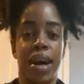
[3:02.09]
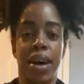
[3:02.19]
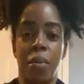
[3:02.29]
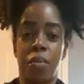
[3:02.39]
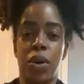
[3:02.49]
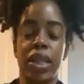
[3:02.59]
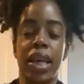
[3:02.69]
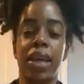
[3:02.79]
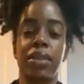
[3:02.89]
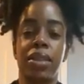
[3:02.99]
one
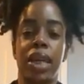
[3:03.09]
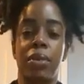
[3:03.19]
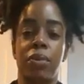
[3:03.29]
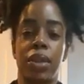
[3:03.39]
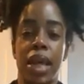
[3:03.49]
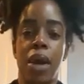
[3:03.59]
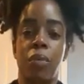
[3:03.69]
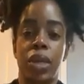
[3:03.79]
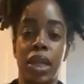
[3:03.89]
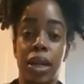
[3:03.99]
thing I'll say with
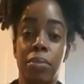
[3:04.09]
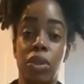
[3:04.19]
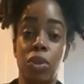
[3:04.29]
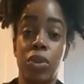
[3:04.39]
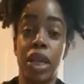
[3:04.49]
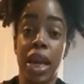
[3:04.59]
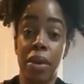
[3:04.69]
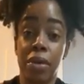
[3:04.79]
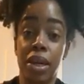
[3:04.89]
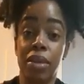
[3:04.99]
that, when it comes to the
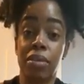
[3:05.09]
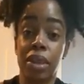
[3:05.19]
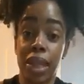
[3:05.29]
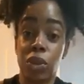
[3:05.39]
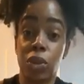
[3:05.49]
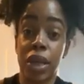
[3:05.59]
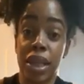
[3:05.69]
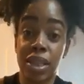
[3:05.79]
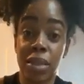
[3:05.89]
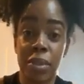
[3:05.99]
area of sexual
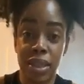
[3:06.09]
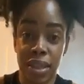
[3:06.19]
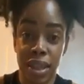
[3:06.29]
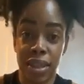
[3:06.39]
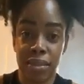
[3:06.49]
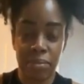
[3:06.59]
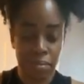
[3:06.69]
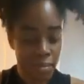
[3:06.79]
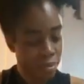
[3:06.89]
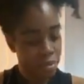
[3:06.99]
intimacy,
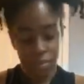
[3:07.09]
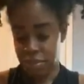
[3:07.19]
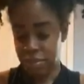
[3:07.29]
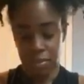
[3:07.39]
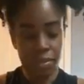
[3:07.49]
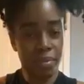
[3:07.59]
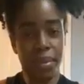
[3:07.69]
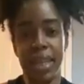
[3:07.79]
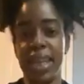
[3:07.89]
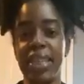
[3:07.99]

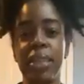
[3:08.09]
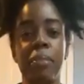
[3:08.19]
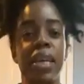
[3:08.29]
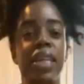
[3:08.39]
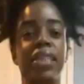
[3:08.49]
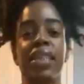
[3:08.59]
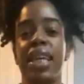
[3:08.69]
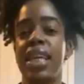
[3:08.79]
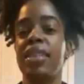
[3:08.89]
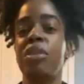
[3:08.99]
into
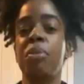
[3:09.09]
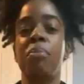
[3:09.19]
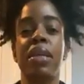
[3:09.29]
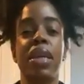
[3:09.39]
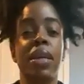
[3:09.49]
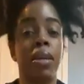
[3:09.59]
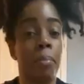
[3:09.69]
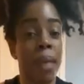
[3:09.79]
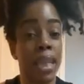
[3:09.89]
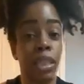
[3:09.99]
me,
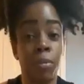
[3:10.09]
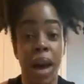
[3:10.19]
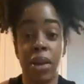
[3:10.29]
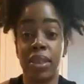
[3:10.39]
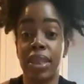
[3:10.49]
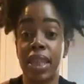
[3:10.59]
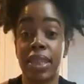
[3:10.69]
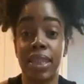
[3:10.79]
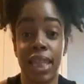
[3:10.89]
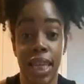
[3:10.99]
my spouse
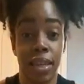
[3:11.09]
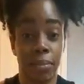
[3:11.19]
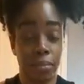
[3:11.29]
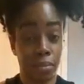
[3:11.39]
see.